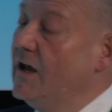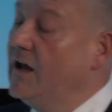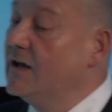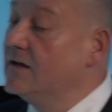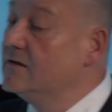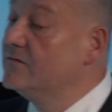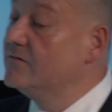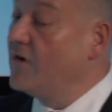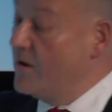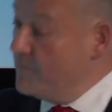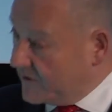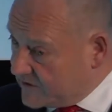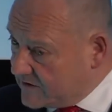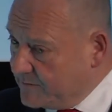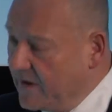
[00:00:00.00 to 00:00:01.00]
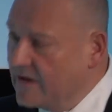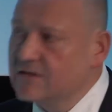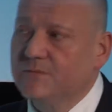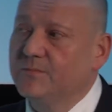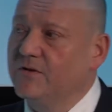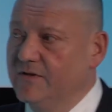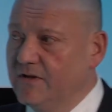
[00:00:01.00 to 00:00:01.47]
It very much depends
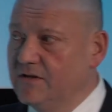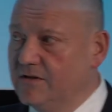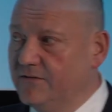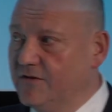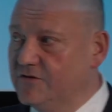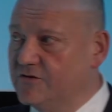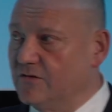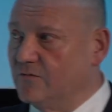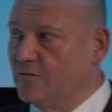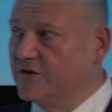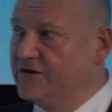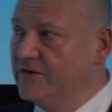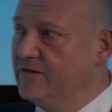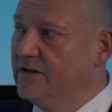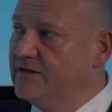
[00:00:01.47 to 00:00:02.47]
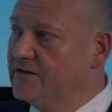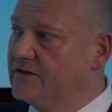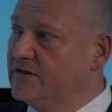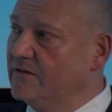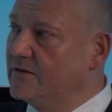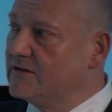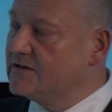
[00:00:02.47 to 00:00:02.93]
upon the individual. What you need to
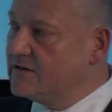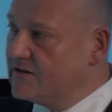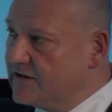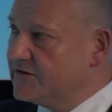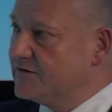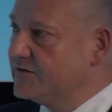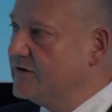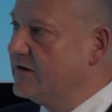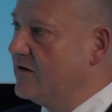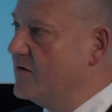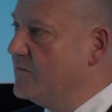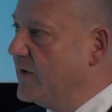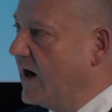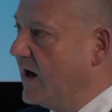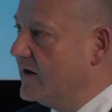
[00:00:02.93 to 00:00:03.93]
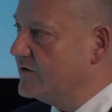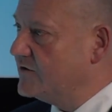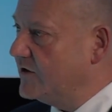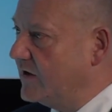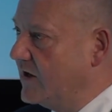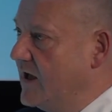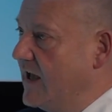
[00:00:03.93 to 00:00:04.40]
do is listen to your own biology.